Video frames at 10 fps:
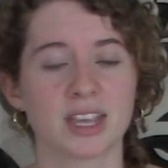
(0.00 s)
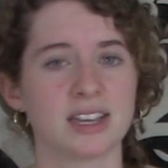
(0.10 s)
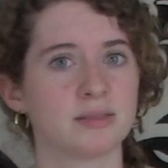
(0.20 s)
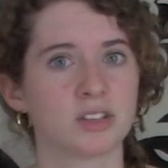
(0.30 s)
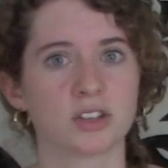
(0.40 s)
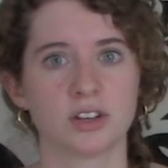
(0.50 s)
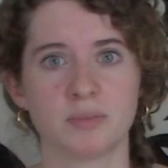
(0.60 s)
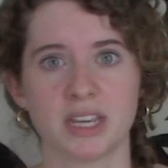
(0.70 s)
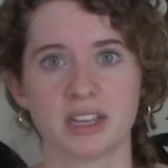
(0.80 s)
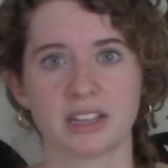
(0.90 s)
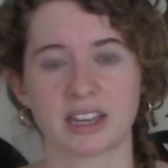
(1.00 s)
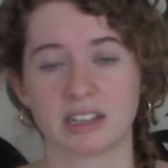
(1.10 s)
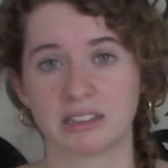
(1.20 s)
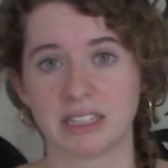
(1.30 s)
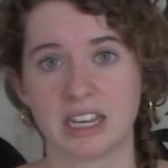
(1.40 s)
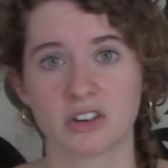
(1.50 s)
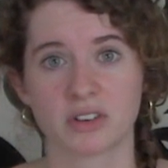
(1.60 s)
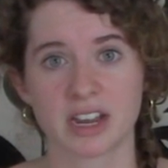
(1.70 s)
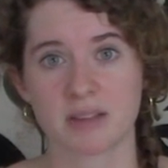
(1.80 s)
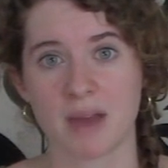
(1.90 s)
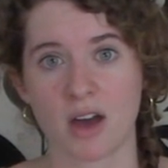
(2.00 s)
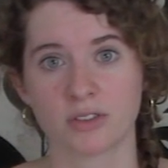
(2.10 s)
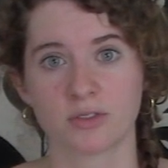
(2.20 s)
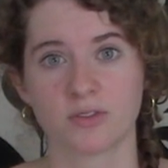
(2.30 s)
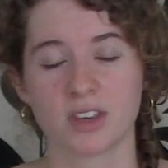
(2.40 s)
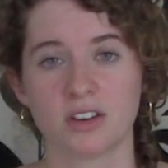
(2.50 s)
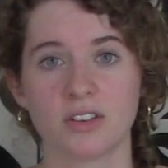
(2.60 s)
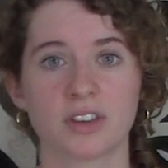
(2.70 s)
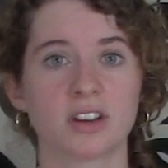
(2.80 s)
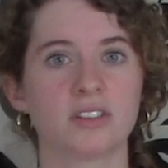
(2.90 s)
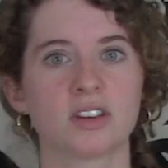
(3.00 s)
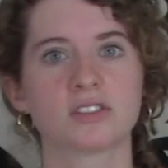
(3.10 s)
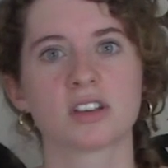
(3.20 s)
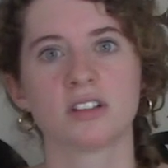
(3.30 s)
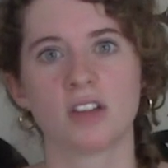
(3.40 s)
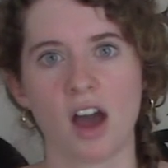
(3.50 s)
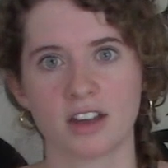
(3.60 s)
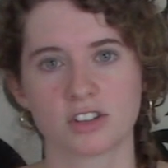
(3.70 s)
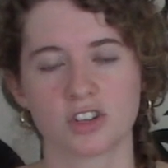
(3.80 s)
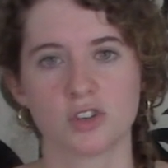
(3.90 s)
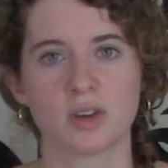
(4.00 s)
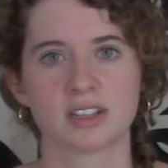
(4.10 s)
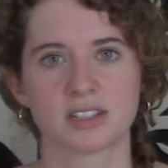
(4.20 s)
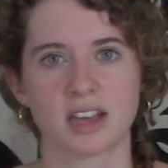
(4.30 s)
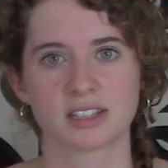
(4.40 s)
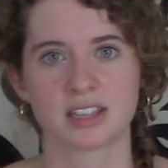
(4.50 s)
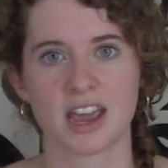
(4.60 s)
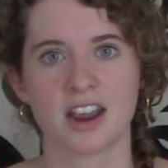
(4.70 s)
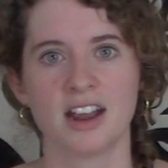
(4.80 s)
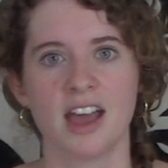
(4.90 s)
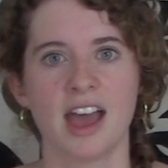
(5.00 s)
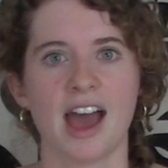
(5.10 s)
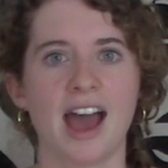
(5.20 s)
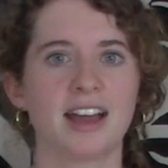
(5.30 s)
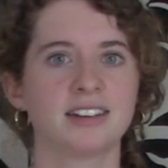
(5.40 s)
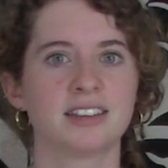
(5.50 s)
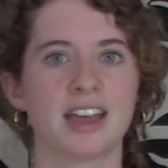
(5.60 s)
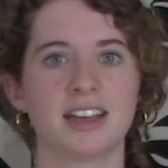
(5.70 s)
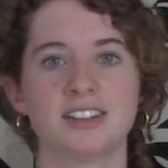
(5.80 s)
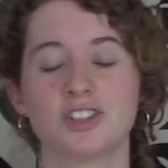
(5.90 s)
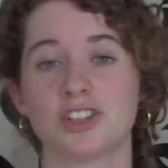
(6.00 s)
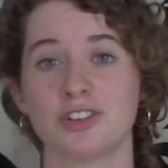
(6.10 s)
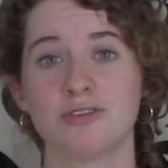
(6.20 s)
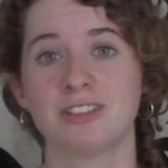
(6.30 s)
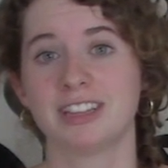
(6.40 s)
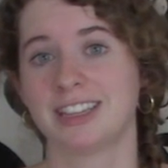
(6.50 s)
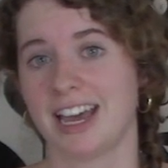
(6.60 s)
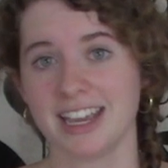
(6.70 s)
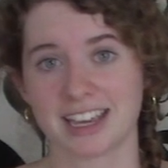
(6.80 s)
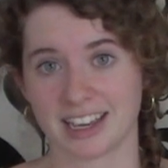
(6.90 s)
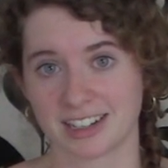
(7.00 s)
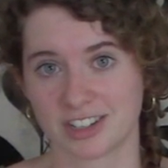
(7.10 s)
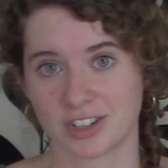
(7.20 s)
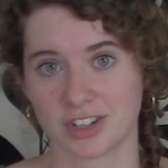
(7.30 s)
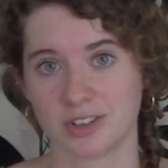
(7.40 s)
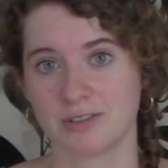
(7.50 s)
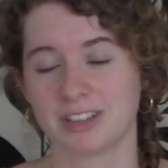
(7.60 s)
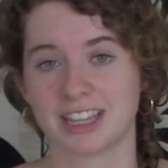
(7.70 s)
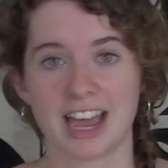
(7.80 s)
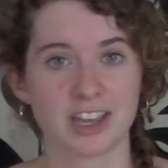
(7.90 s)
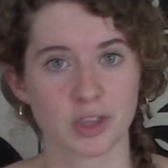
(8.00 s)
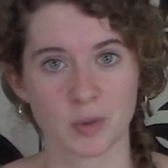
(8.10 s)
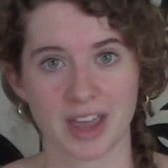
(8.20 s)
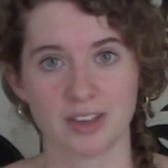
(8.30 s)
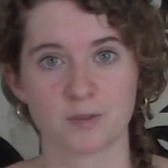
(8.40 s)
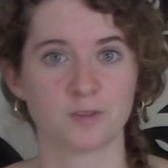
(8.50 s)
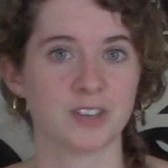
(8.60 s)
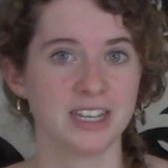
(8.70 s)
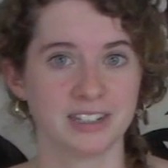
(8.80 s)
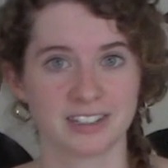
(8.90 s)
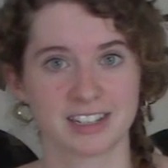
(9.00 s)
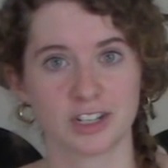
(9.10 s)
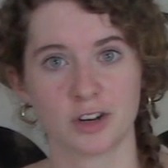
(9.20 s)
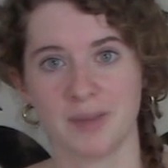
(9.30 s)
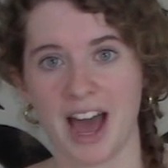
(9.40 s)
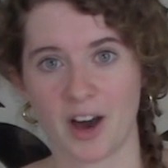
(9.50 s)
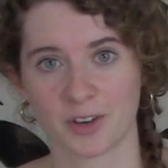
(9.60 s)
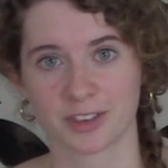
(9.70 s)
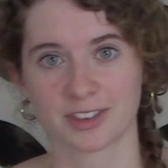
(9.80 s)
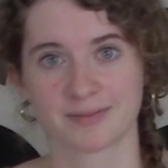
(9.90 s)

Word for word: It could be like a lingering mouthfeel. There's a lot to assess there. And then, do you like it? Do you like the way it feels in your mouth?